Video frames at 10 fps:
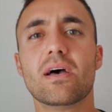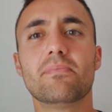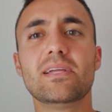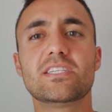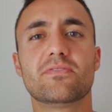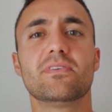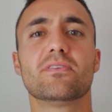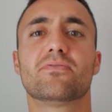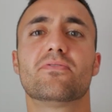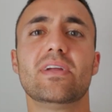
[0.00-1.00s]
please feel
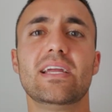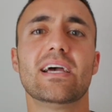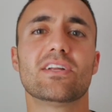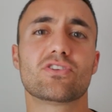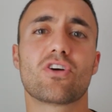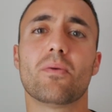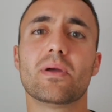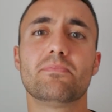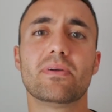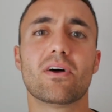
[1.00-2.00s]
free to
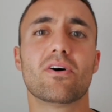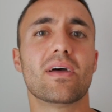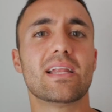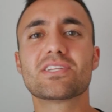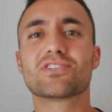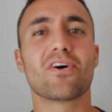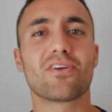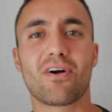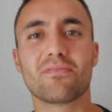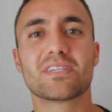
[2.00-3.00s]
comment below and let's start a
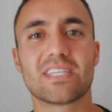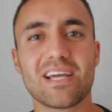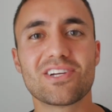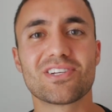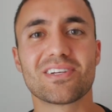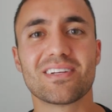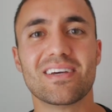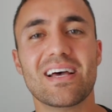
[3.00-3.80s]
conversation.